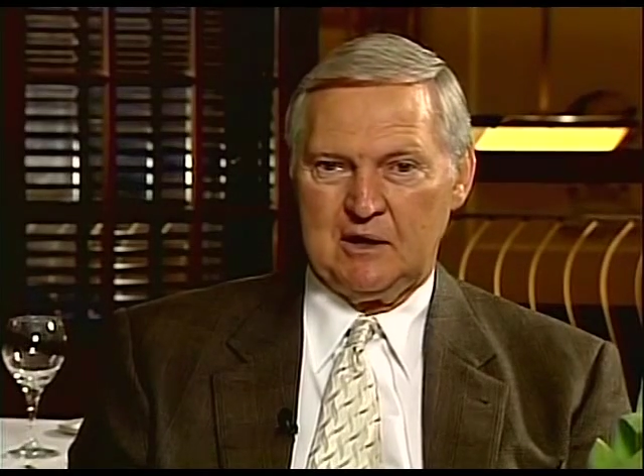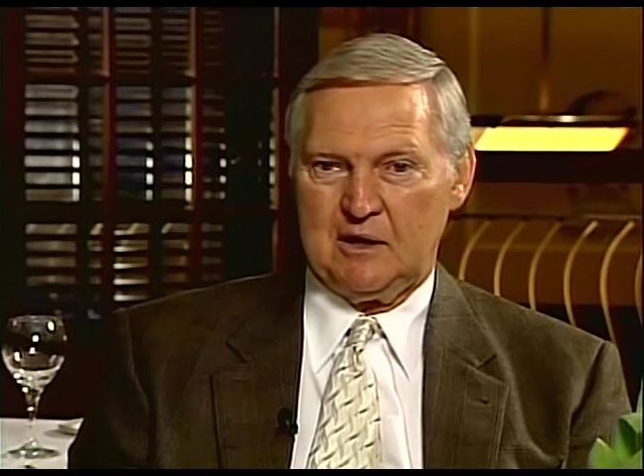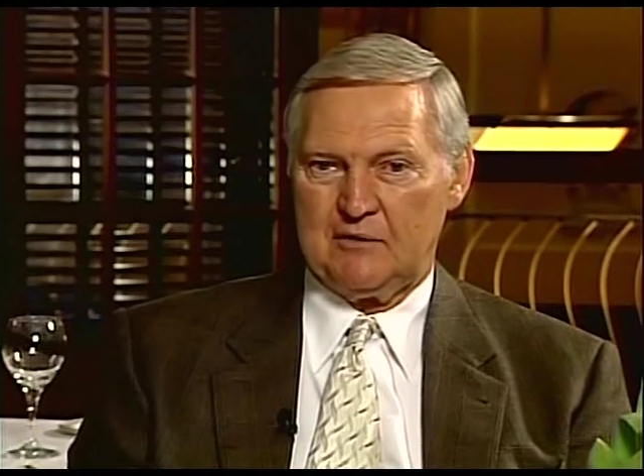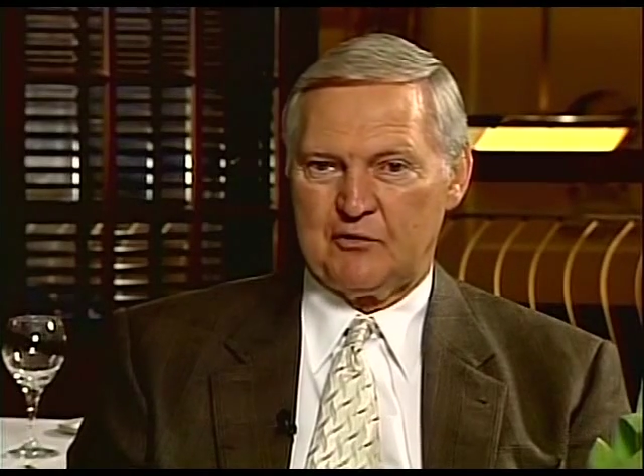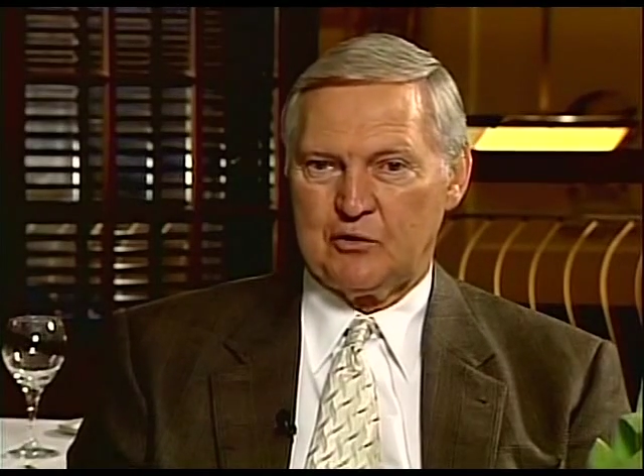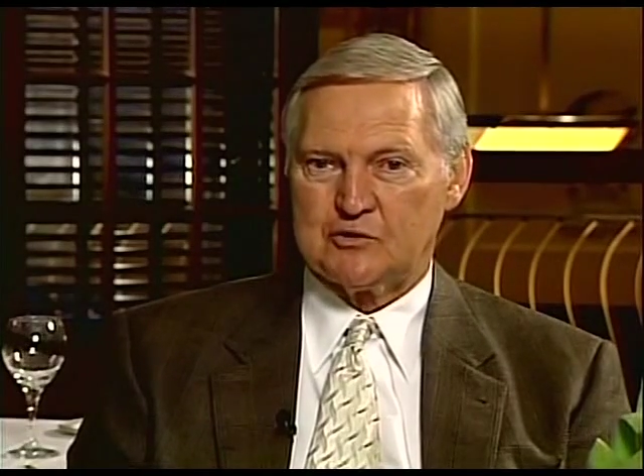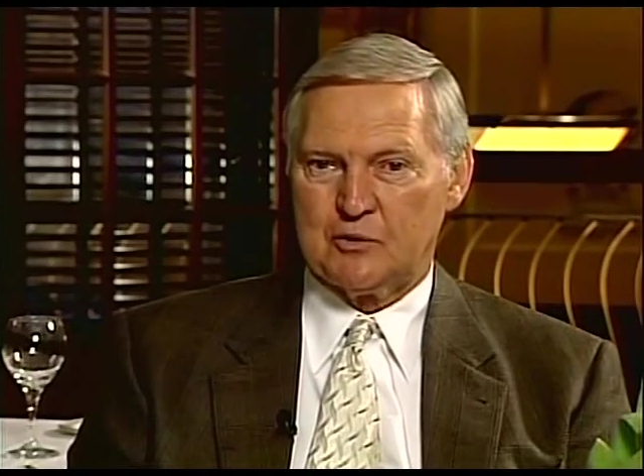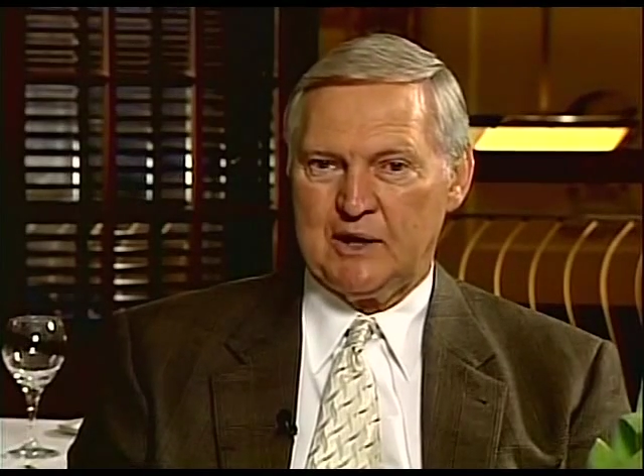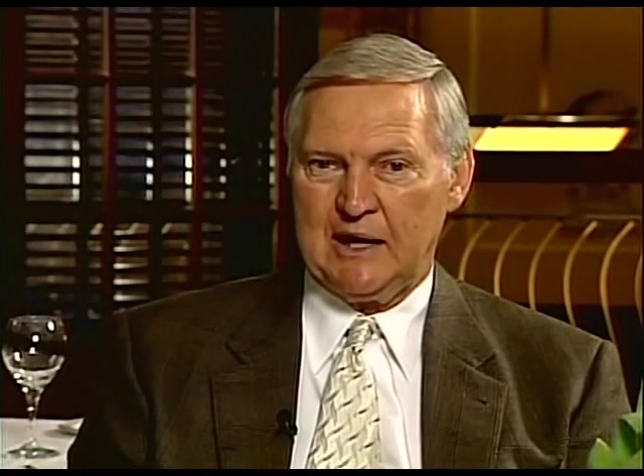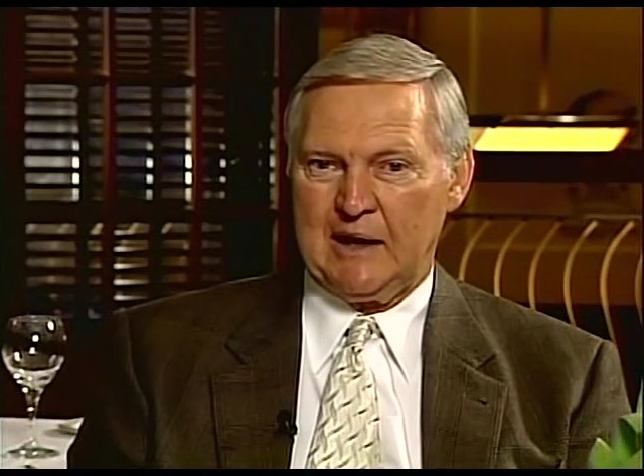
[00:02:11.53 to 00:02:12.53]
And, of course,
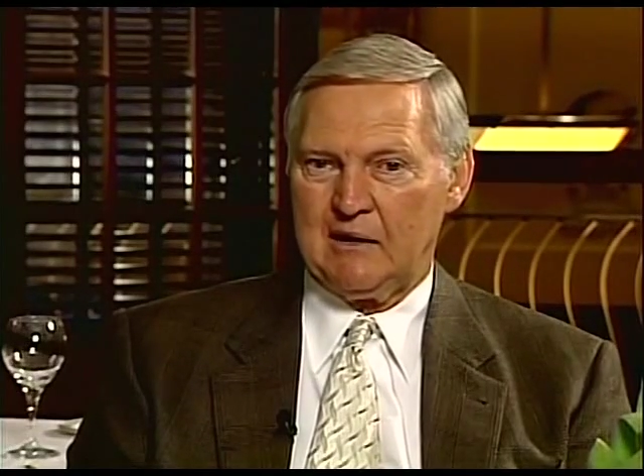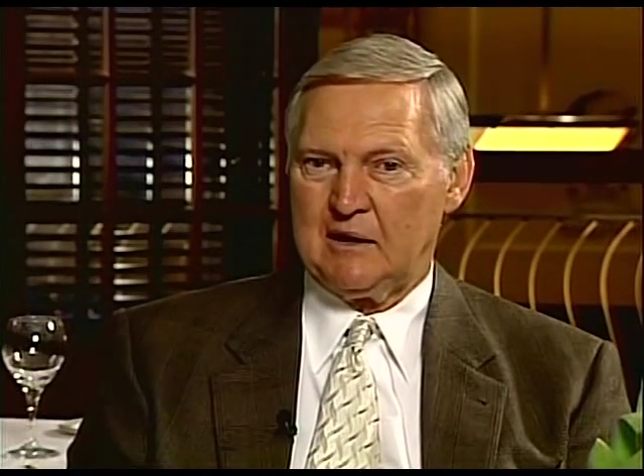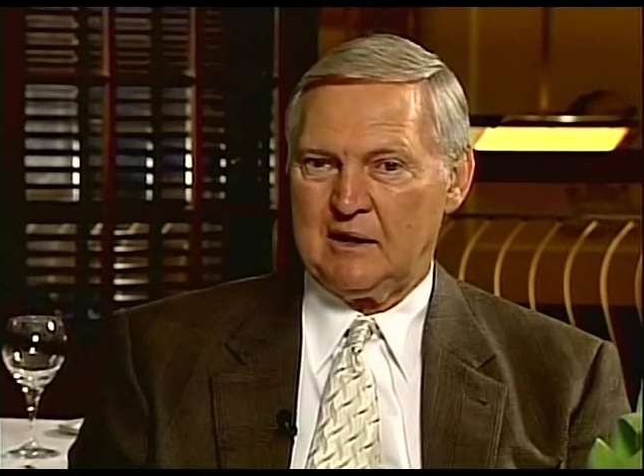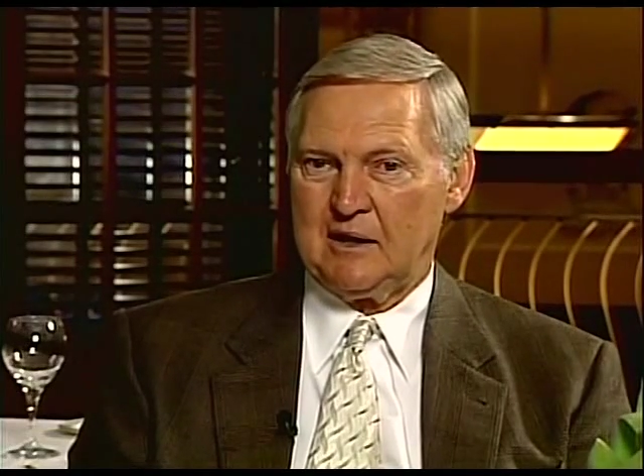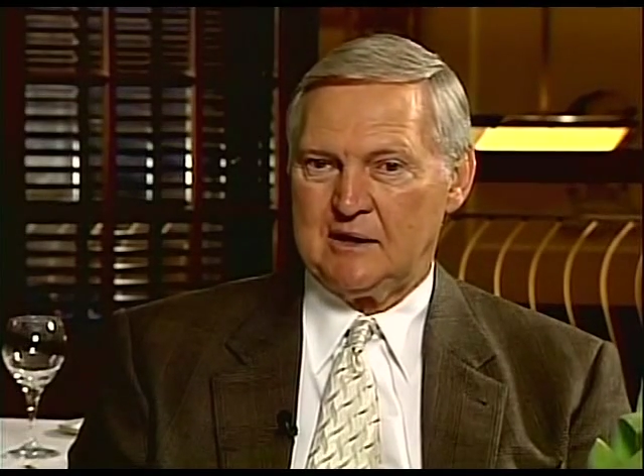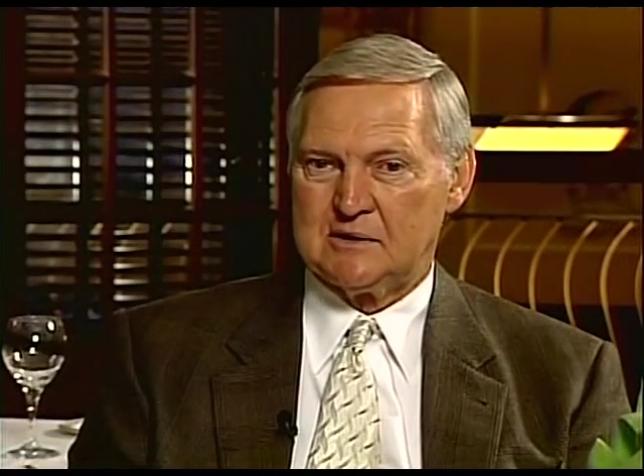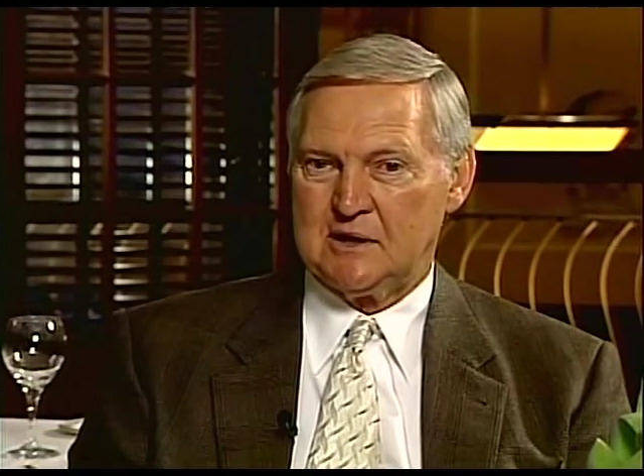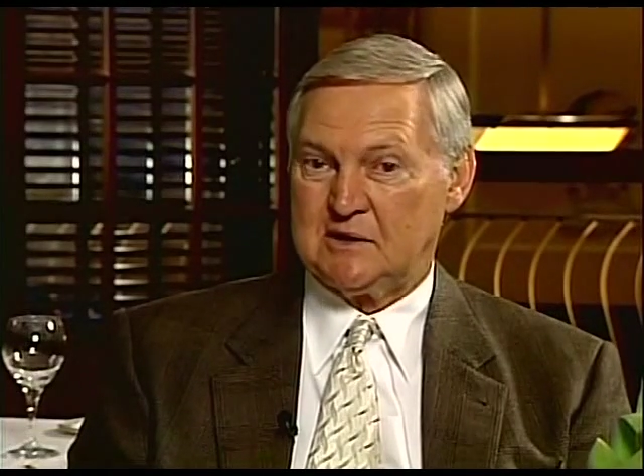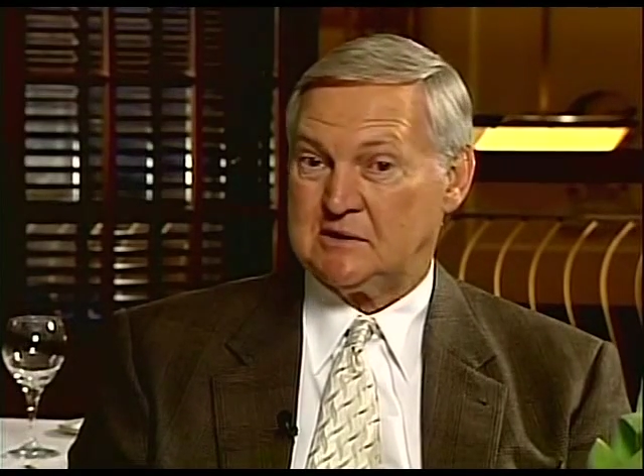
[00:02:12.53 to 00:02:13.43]
Ray Allen is